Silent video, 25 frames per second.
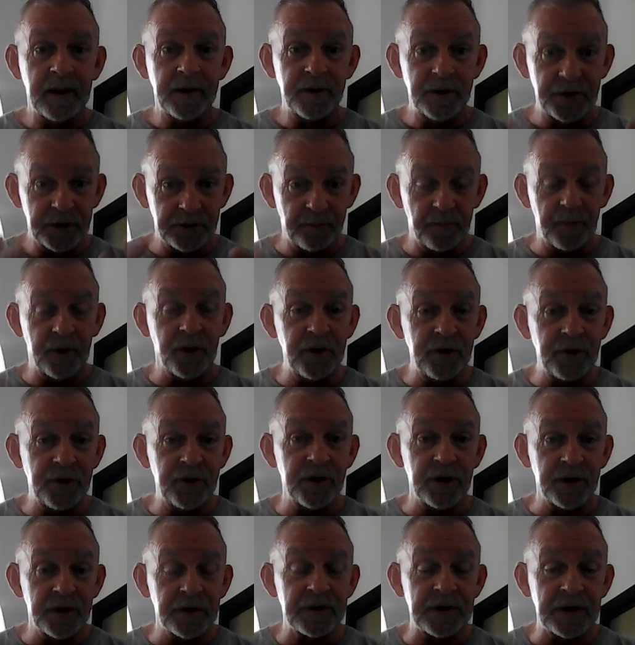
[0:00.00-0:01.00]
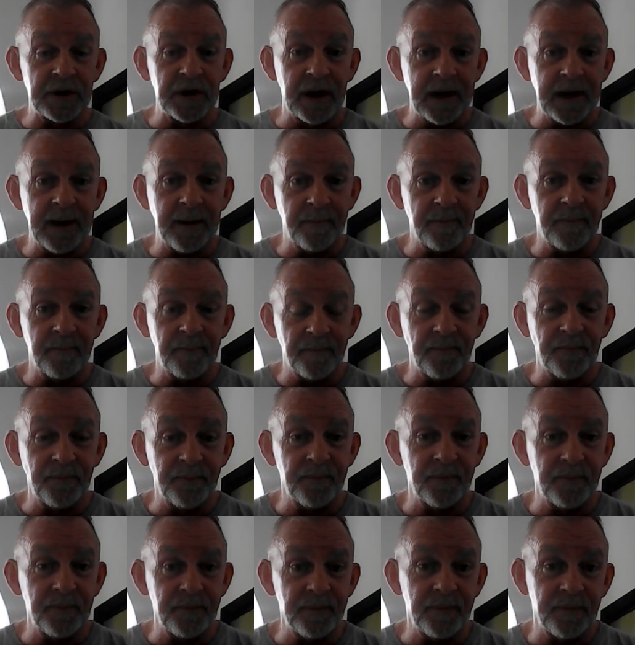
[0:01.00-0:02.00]
just puts you to sleep
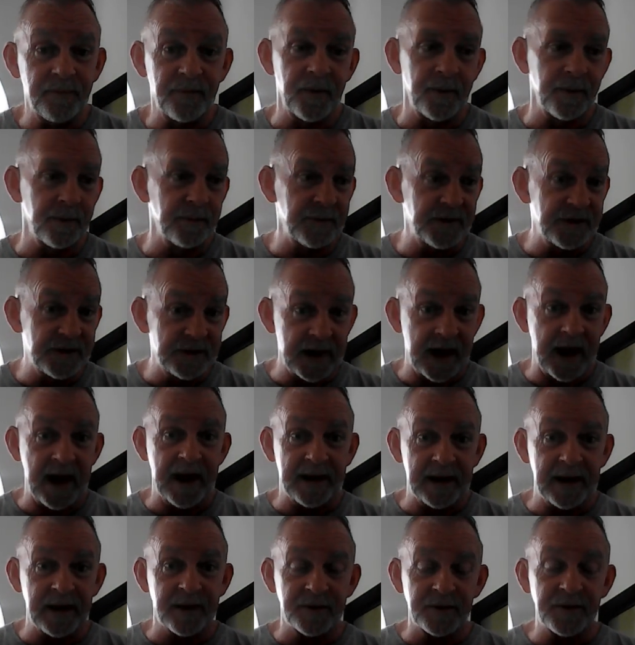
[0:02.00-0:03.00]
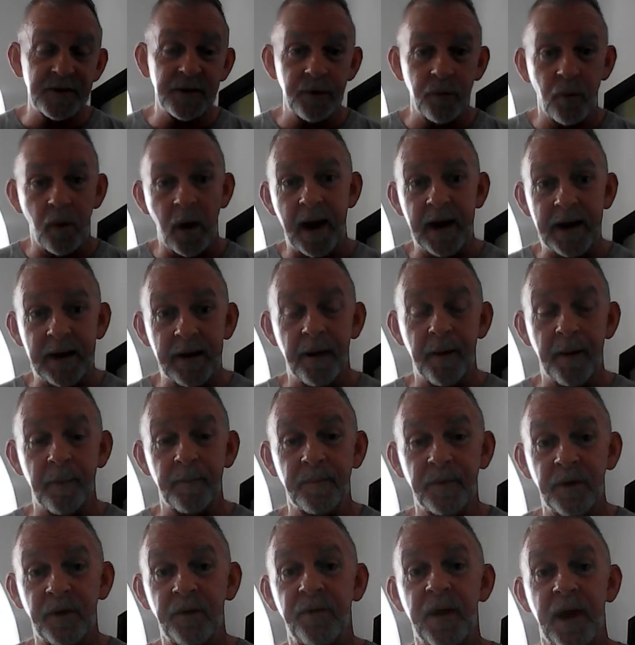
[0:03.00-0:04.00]
for seconds, you wake up
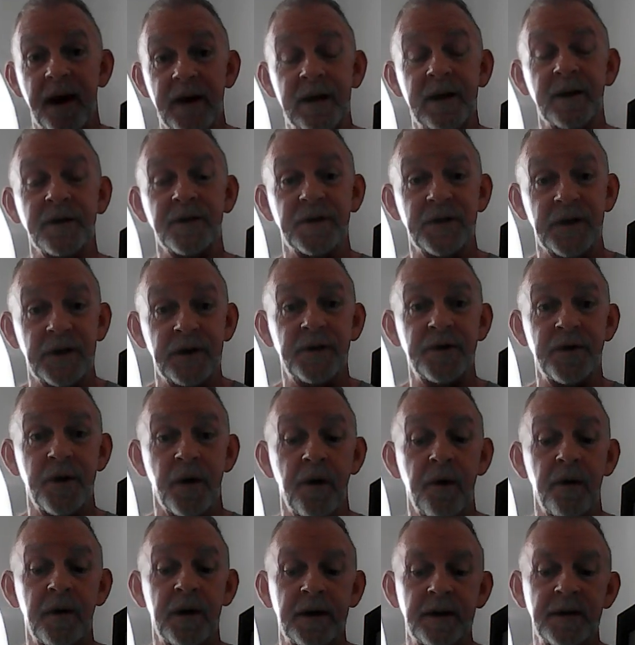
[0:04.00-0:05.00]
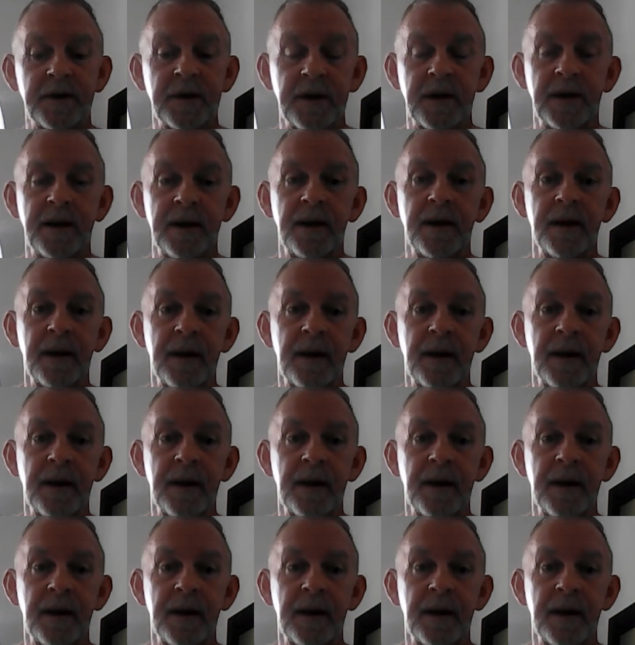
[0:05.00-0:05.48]
and you think it's eternity.